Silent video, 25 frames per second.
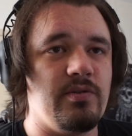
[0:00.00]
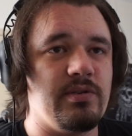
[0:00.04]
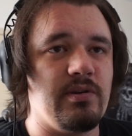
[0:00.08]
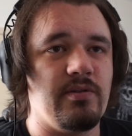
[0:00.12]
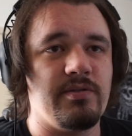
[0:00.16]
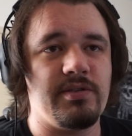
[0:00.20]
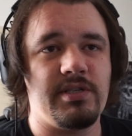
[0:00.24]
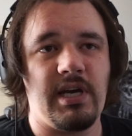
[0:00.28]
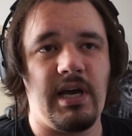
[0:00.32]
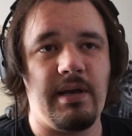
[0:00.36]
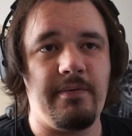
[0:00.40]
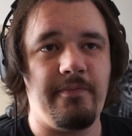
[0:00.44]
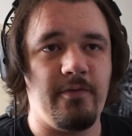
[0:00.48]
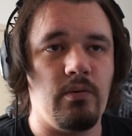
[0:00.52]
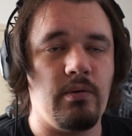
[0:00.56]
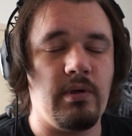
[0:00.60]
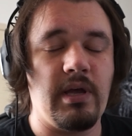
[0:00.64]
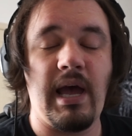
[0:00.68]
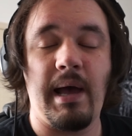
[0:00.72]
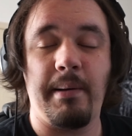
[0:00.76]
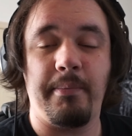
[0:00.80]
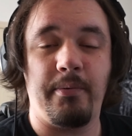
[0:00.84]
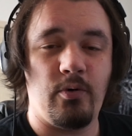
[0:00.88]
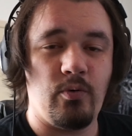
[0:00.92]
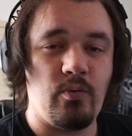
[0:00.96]
I was hyped for
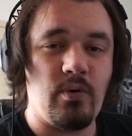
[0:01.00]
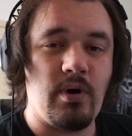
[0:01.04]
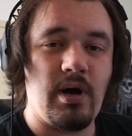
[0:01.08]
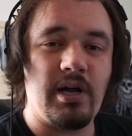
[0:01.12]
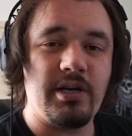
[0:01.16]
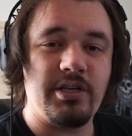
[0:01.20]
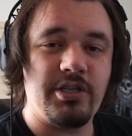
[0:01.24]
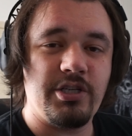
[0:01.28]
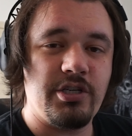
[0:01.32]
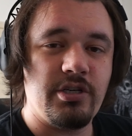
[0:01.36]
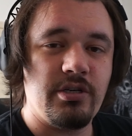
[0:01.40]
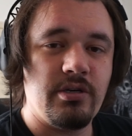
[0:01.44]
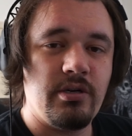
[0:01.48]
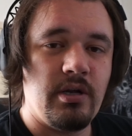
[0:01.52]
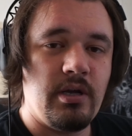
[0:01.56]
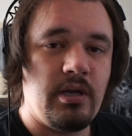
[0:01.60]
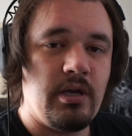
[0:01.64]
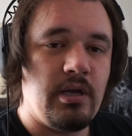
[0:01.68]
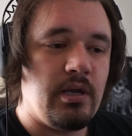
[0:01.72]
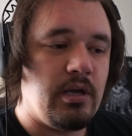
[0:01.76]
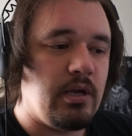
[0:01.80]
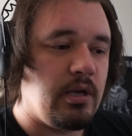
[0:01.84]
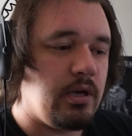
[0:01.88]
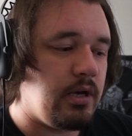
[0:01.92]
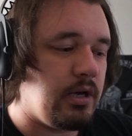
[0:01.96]
Apple Watch
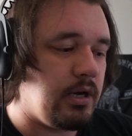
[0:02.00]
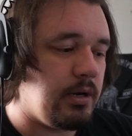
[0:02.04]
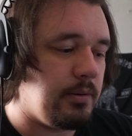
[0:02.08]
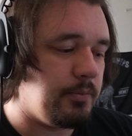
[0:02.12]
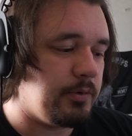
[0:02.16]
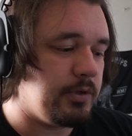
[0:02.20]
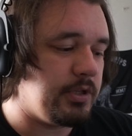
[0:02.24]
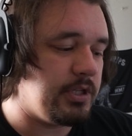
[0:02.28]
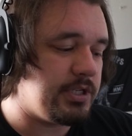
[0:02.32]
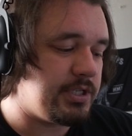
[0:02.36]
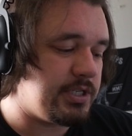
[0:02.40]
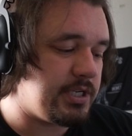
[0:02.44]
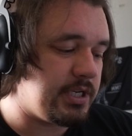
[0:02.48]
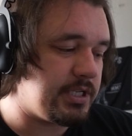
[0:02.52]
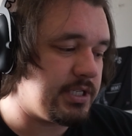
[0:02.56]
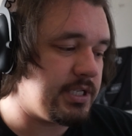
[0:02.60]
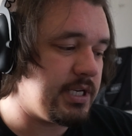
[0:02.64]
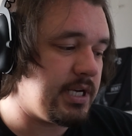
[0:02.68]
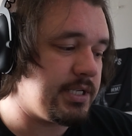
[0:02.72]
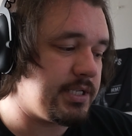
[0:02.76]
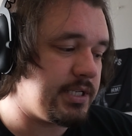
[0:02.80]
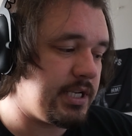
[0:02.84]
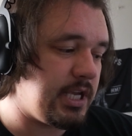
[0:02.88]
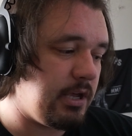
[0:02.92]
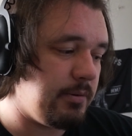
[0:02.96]
when the
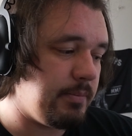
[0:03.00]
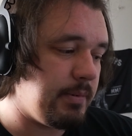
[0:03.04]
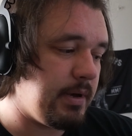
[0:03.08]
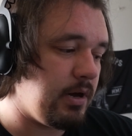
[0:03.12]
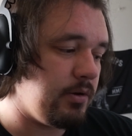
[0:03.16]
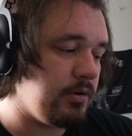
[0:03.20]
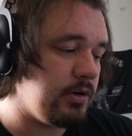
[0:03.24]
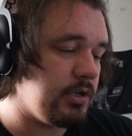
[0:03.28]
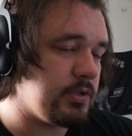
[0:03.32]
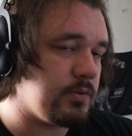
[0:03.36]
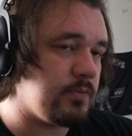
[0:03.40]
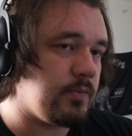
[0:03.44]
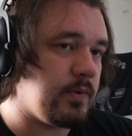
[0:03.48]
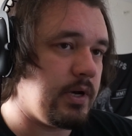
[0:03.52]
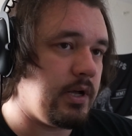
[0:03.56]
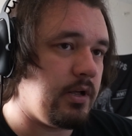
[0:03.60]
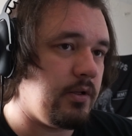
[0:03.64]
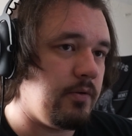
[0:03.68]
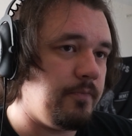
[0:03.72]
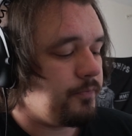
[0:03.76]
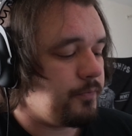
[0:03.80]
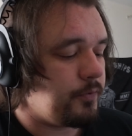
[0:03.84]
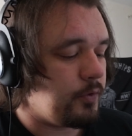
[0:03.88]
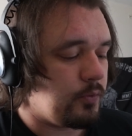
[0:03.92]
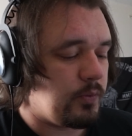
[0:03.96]
6S came out as well.
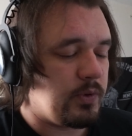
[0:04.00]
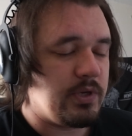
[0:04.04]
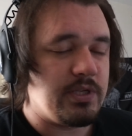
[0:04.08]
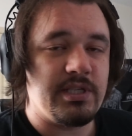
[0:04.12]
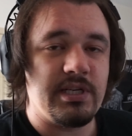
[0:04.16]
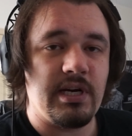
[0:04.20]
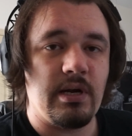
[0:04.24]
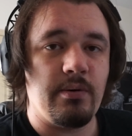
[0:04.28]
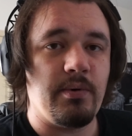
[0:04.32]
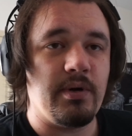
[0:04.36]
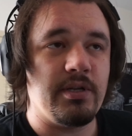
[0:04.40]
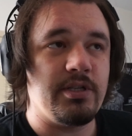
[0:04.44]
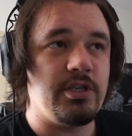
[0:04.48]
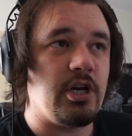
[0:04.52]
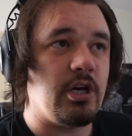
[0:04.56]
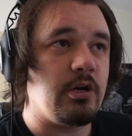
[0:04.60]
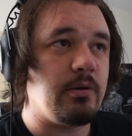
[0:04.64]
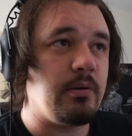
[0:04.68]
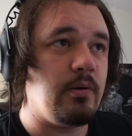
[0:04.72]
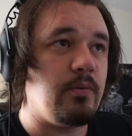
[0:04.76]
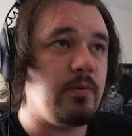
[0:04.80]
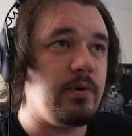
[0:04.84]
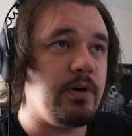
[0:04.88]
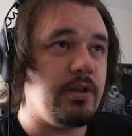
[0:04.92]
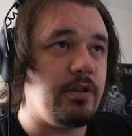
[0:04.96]
The reason I want to talk
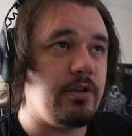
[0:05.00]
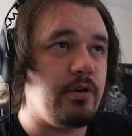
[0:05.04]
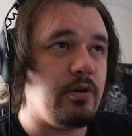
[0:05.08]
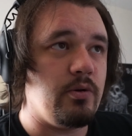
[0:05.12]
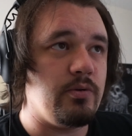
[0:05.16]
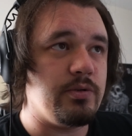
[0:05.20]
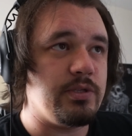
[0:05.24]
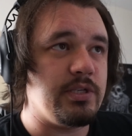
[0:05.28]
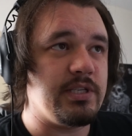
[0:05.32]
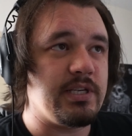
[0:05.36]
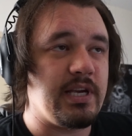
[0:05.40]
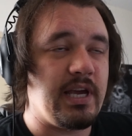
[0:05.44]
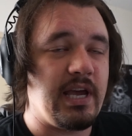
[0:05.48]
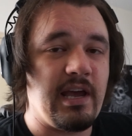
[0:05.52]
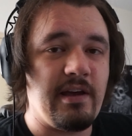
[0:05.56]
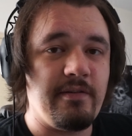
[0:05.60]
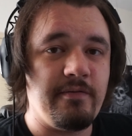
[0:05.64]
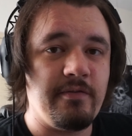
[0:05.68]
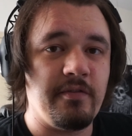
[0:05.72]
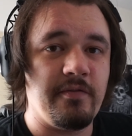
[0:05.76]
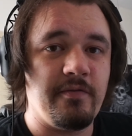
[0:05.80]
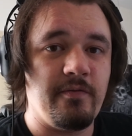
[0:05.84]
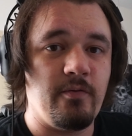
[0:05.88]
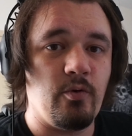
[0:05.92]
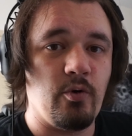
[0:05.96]
about one of those is I have the
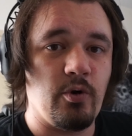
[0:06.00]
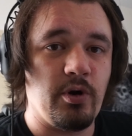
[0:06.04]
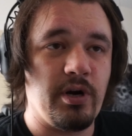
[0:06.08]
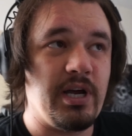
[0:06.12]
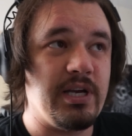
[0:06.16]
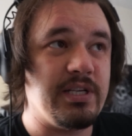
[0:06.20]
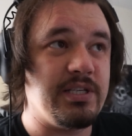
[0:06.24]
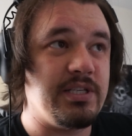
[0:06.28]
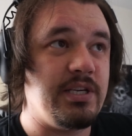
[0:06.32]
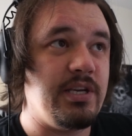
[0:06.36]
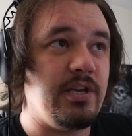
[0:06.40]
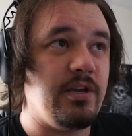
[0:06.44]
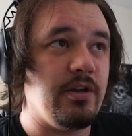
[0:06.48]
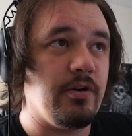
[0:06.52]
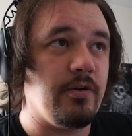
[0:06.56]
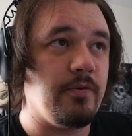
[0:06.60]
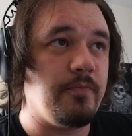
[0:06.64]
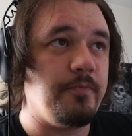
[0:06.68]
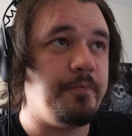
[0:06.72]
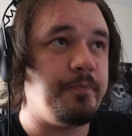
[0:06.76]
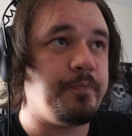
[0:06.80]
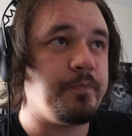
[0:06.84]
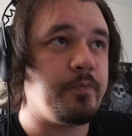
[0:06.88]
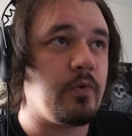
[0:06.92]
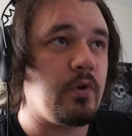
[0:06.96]
4S here.
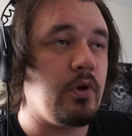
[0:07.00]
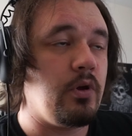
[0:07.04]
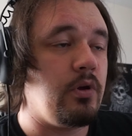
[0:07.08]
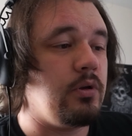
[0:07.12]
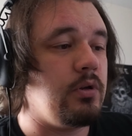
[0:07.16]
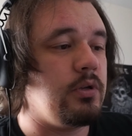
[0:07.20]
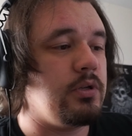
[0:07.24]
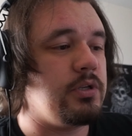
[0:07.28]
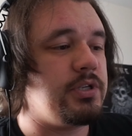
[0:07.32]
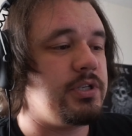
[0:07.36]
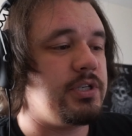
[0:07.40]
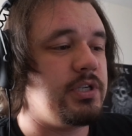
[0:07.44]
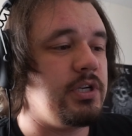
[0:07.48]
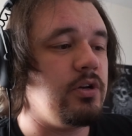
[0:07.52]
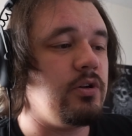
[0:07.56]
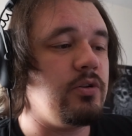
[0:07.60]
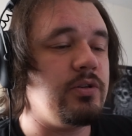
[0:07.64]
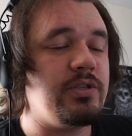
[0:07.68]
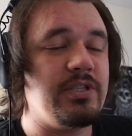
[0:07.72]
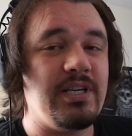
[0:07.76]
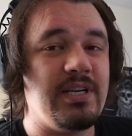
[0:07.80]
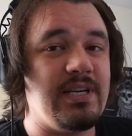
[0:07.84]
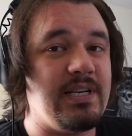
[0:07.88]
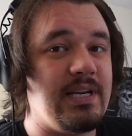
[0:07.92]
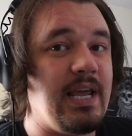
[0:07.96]
Still
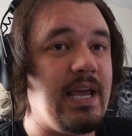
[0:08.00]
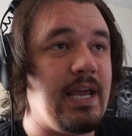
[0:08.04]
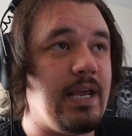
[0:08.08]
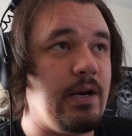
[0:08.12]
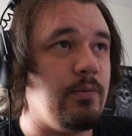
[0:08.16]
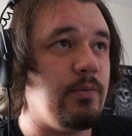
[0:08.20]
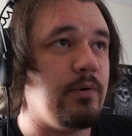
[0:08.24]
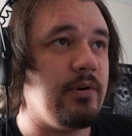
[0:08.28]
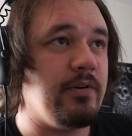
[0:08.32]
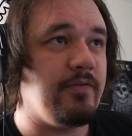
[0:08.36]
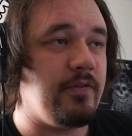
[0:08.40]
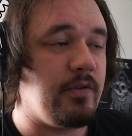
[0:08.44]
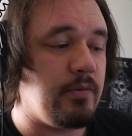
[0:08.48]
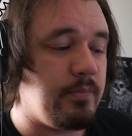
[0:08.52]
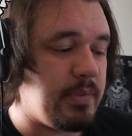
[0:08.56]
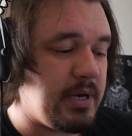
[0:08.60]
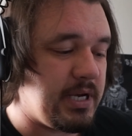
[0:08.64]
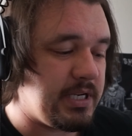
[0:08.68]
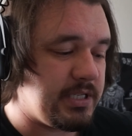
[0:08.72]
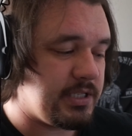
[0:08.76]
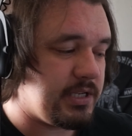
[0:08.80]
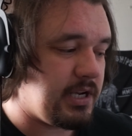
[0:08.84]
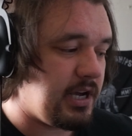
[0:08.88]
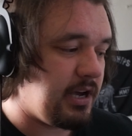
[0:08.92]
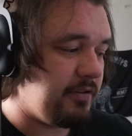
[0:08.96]
to date, one of the
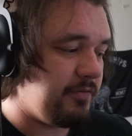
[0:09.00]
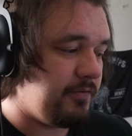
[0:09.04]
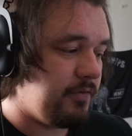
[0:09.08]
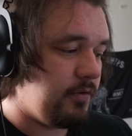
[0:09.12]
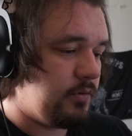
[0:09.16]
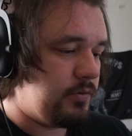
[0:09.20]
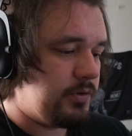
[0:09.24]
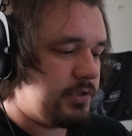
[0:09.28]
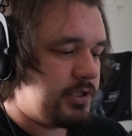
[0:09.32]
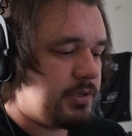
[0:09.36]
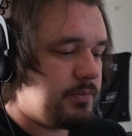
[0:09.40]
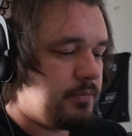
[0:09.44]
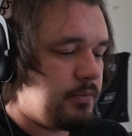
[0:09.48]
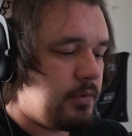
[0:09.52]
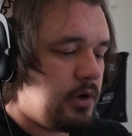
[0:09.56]
best iPhones.